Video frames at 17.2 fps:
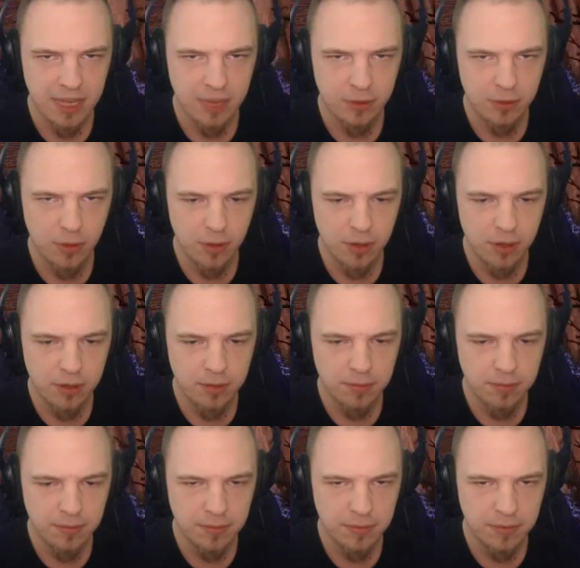Fall down,
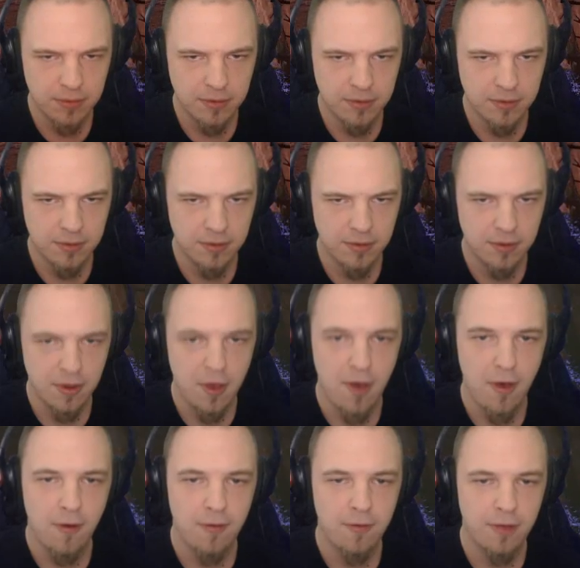door.
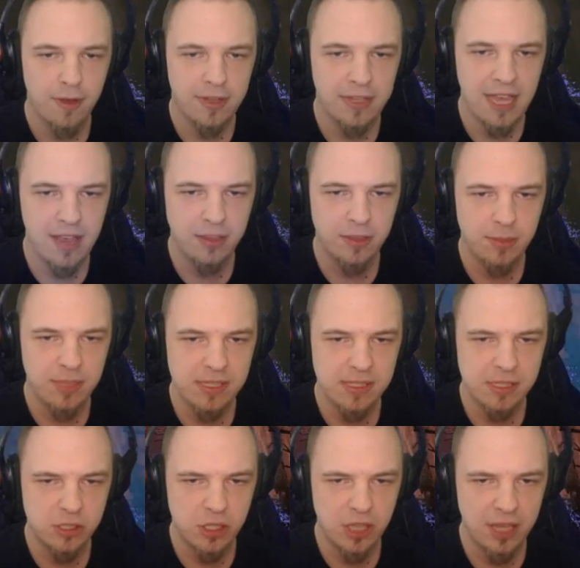Fall down,
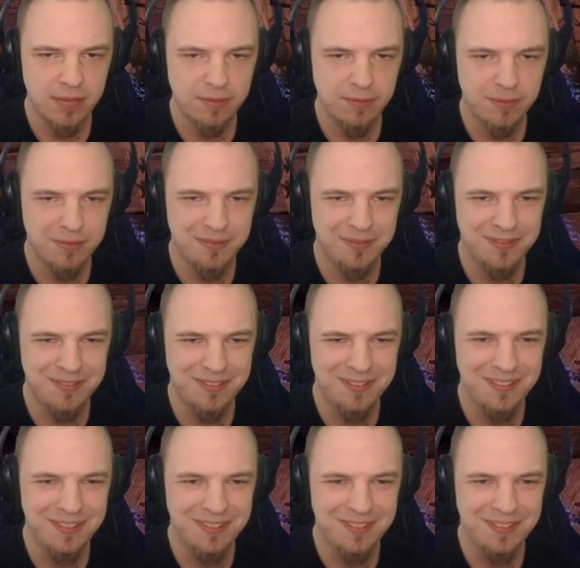you piece of shit.